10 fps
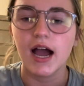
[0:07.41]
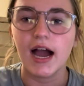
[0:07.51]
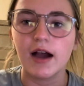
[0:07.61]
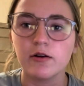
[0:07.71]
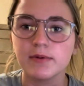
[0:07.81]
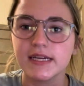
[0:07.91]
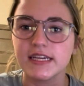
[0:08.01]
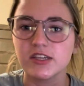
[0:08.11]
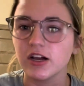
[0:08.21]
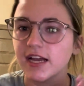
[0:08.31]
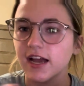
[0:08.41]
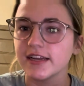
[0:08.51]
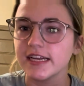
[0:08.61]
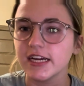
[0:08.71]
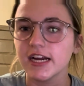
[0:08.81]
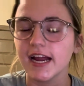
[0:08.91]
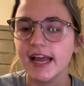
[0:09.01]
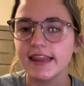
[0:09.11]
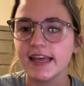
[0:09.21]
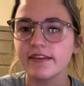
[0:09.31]
I will be talking on here,
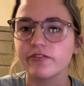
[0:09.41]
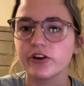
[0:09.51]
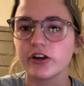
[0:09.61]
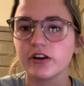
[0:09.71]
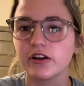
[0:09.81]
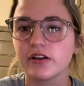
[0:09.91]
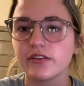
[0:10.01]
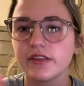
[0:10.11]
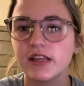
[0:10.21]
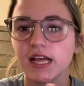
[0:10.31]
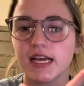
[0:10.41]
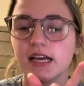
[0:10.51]
and then for the